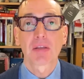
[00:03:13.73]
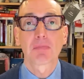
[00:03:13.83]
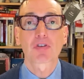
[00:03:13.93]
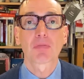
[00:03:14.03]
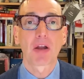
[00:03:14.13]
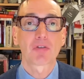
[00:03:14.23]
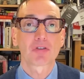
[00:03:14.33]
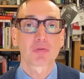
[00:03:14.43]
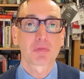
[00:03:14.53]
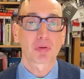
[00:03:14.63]
push the
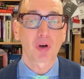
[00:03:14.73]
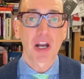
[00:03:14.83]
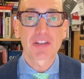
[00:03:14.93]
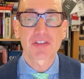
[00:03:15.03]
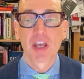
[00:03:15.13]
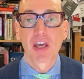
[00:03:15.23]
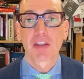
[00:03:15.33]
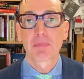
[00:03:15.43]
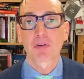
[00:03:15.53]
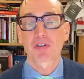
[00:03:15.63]
boundaries with price,
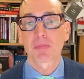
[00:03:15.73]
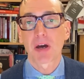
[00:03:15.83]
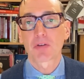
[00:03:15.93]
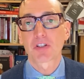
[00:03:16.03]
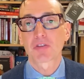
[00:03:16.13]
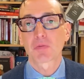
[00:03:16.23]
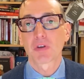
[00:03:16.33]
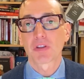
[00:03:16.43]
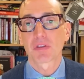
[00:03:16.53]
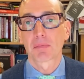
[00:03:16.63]
they push the boundaries
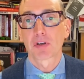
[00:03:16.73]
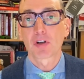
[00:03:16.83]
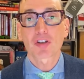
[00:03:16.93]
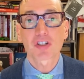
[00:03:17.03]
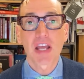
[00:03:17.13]
with production